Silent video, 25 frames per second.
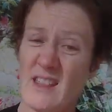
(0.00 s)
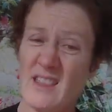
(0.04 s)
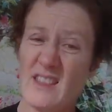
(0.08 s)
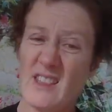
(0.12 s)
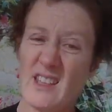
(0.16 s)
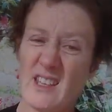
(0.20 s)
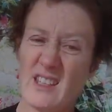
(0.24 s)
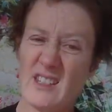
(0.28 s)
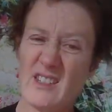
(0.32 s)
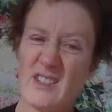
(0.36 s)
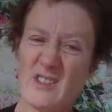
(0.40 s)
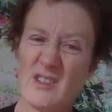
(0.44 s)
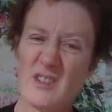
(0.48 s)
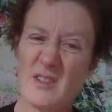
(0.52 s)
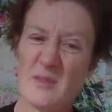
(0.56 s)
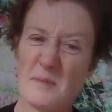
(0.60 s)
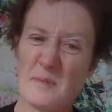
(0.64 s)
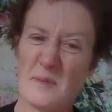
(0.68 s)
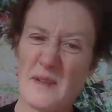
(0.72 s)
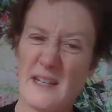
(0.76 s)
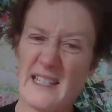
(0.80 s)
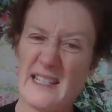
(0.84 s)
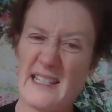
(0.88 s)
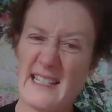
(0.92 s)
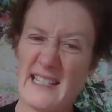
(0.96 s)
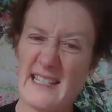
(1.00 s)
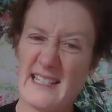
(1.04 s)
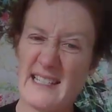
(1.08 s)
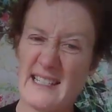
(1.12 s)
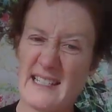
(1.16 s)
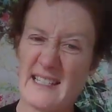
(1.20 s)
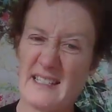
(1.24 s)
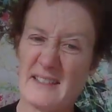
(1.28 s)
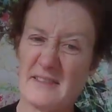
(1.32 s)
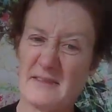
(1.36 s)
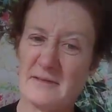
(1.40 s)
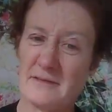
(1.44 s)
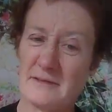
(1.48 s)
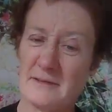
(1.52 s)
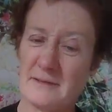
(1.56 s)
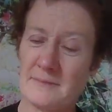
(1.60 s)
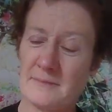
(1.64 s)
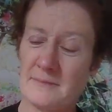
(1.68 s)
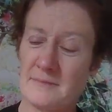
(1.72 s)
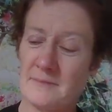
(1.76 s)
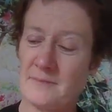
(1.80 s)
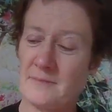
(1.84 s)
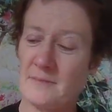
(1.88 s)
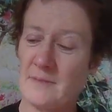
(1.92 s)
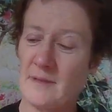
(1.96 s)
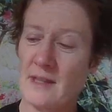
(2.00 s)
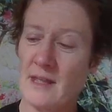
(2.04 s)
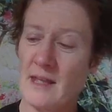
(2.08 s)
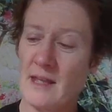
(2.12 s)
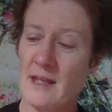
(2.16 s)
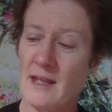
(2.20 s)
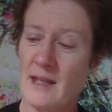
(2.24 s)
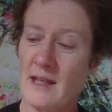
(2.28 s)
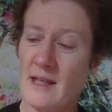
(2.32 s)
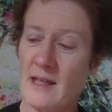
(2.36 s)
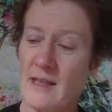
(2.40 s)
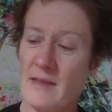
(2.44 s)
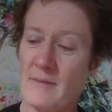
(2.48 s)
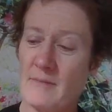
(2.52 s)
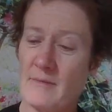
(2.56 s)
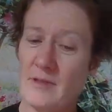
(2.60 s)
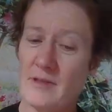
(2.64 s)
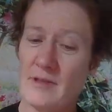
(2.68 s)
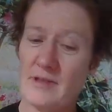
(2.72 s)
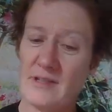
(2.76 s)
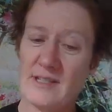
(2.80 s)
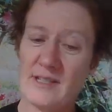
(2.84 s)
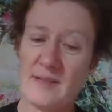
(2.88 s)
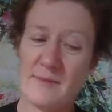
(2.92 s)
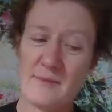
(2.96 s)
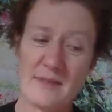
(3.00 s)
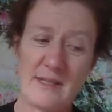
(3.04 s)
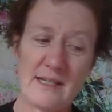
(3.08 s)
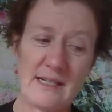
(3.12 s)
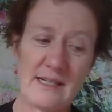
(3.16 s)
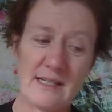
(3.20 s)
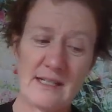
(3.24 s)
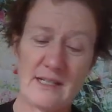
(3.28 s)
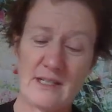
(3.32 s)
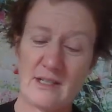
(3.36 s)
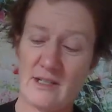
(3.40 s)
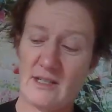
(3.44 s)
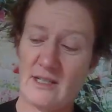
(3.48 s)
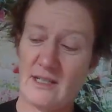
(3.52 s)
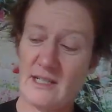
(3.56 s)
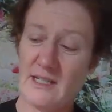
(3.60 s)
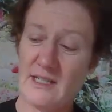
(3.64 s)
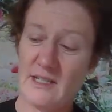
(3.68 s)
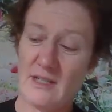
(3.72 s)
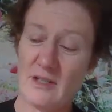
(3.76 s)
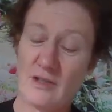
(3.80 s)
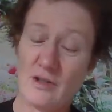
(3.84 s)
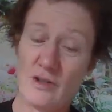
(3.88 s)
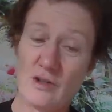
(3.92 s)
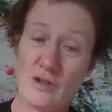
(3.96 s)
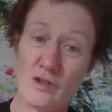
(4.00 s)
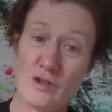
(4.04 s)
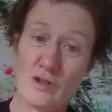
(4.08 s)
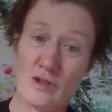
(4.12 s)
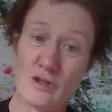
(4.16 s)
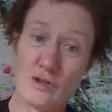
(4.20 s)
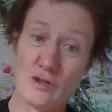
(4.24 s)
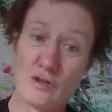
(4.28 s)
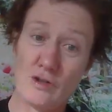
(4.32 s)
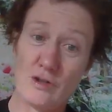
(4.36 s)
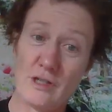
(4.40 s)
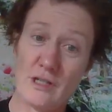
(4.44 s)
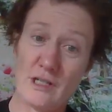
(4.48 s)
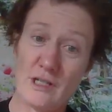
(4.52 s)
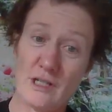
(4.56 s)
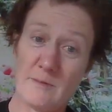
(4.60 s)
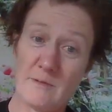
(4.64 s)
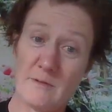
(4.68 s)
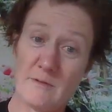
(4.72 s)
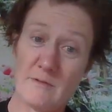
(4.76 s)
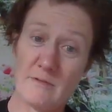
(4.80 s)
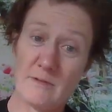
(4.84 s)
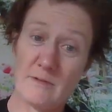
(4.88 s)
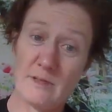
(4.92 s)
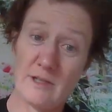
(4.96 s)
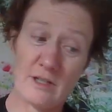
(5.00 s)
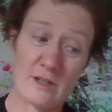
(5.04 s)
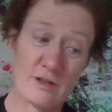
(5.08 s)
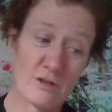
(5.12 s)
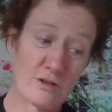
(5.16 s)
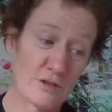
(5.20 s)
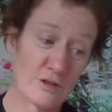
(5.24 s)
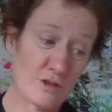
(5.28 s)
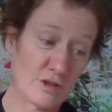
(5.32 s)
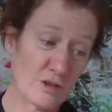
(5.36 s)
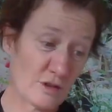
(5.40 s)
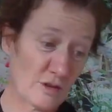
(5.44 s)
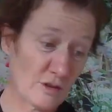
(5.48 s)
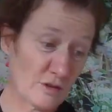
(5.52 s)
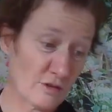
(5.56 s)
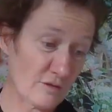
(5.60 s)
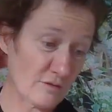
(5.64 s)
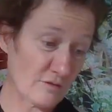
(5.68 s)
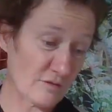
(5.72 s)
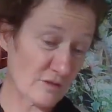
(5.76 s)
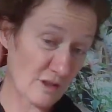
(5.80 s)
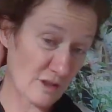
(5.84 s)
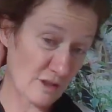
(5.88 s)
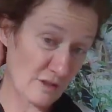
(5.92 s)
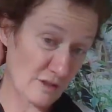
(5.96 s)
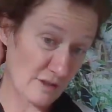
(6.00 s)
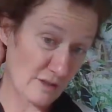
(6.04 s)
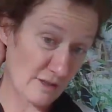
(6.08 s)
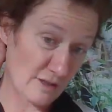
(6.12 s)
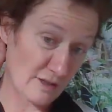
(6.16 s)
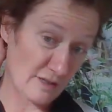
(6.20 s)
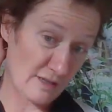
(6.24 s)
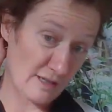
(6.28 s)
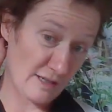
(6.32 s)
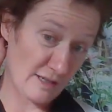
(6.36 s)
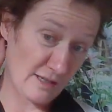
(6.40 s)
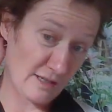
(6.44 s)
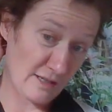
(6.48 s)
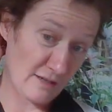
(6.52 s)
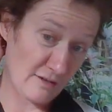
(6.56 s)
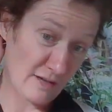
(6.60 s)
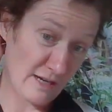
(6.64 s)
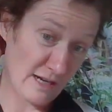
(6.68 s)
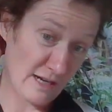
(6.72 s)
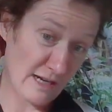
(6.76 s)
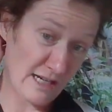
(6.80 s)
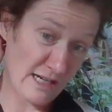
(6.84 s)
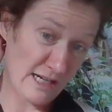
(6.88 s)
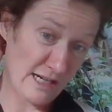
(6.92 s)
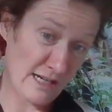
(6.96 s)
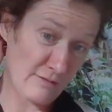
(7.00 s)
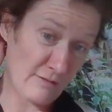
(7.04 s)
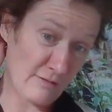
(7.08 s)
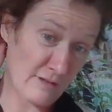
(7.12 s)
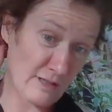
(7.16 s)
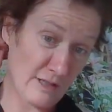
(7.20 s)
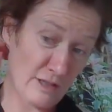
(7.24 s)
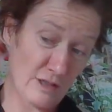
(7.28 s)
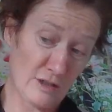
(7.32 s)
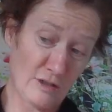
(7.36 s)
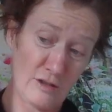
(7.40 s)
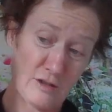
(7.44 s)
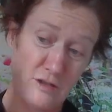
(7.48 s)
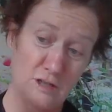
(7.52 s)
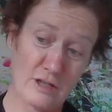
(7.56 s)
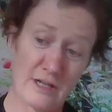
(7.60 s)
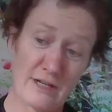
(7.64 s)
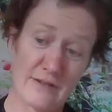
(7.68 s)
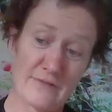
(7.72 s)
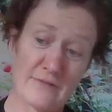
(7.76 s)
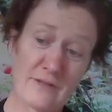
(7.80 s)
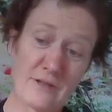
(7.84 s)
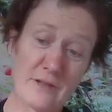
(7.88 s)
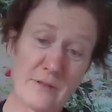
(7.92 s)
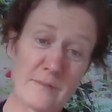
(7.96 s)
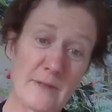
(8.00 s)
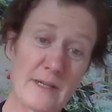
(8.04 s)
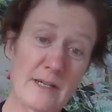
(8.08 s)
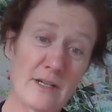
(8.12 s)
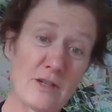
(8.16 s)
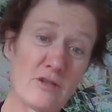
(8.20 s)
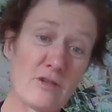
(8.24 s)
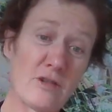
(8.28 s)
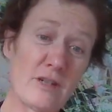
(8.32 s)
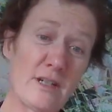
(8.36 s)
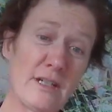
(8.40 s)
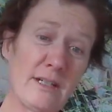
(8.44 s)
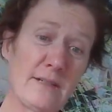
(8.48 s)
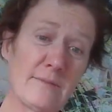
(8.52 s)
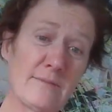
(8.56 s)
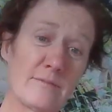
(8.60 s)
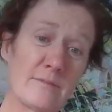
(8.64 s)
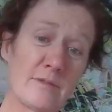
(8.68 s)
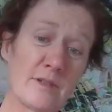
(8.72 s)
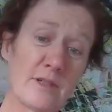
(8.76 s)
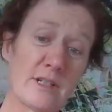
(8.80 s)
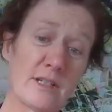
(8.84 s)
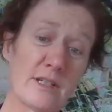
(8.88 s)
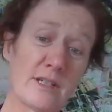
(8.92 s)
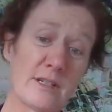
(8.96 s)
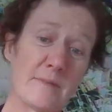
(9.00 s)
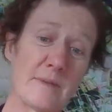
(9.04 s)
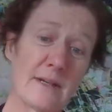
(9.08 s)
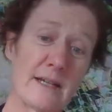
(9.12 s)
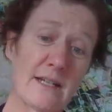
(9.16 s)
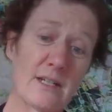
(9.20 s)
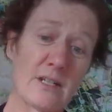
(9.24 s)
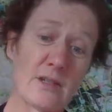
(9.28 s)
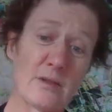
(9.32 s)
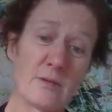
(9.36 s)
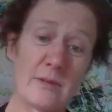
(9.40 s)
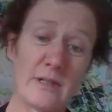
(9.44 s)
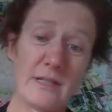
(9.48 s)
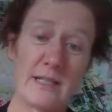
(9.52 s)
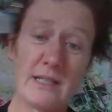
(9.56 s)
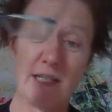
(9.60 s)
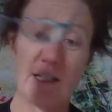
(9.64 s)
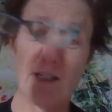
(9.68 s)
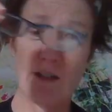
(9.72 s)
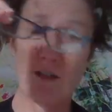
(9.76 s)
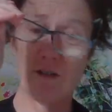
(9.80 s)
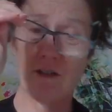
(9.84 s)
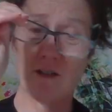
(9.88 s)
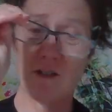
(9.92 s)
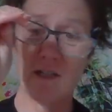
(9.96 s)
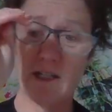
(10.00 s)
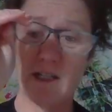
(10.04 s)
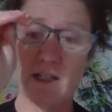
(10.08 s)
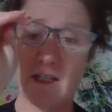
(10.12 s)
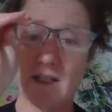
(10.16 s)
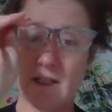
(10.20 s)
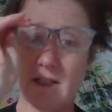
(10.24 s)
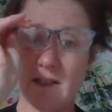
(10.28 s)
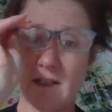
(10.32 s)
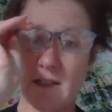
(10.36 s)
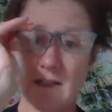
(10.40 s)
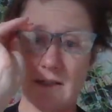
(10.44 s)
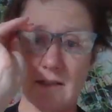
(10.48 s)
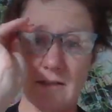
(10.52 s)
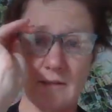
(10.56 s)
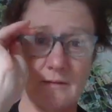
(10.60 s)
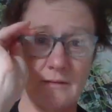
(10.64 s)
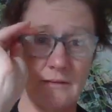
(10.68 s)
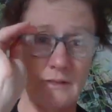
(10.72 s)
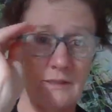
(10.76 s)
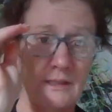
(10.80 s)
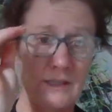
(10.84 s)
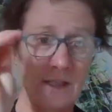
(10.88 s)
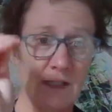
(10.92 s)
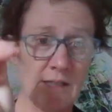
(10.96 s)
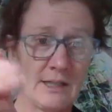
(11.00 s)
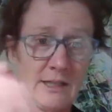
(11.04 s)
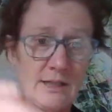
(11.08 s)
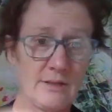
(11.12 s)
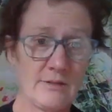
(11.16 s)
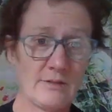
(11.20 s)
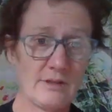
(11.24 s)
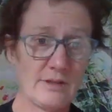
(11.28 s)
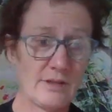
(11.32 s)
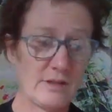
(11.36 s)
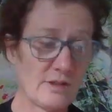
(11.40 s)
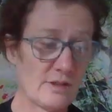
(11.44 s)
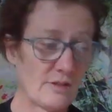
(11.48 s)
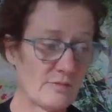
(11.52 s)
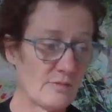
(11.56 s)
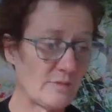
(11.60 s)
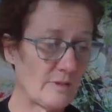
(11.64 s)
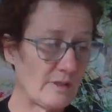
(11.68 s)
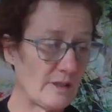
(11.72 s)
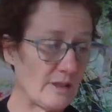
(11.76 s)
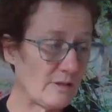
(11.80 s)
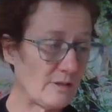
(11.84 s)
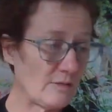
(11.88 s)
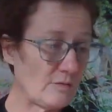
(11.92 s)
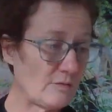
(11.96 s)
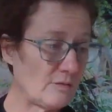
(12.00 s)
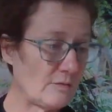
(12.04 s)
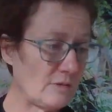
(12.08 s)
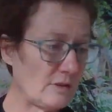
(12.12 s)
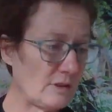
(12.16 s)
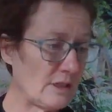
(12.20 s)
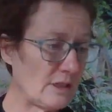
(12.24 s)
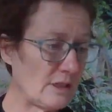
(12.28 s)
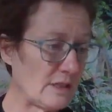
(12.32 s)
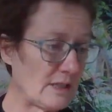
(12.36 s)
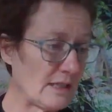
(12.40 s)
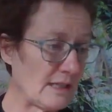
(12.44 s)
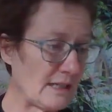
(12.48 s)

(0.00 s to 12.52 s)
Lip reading: That's sort of basic stuff. But there's some things that you do need to be really conscious of, so that there's actually a really long life on the battery, which is about 20 odd years, which is really good.